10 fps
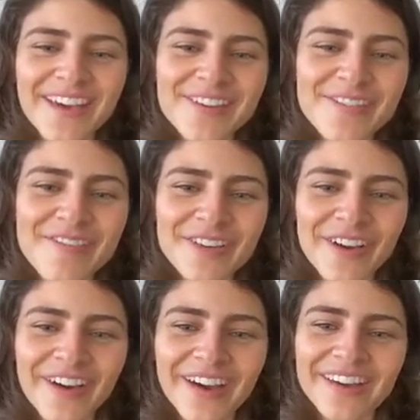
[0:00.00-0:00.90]
We've
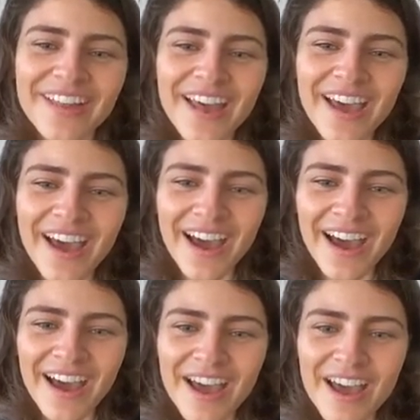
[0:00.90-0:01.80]
got
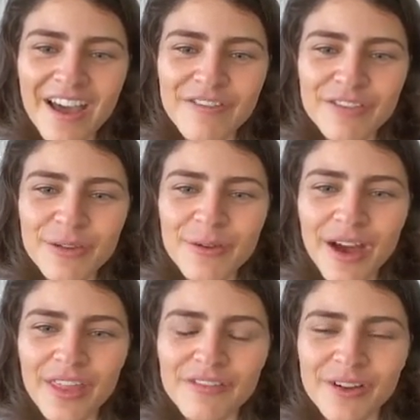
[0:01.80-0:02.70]
a few
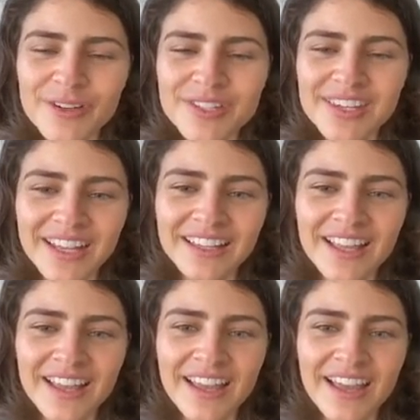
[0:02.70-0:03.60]
other folks.
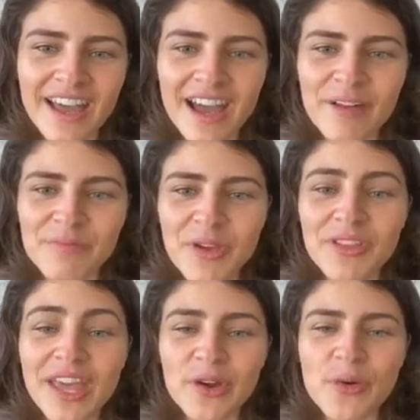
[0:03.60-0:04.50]
Nicola
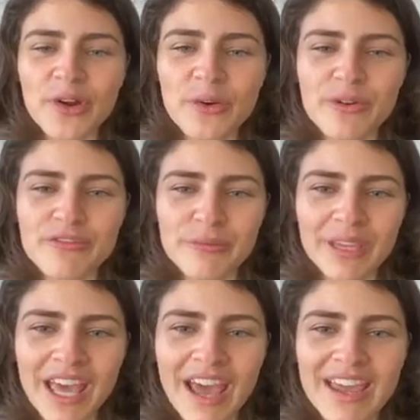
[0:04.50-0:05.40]
heard that kōrero from
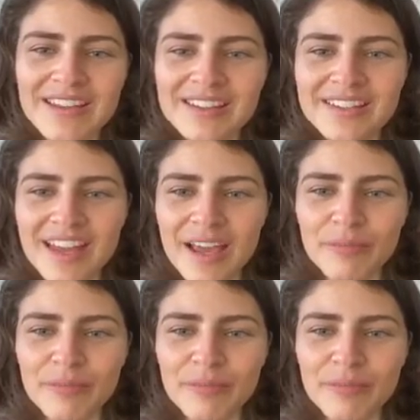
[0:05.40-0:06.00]
Kate.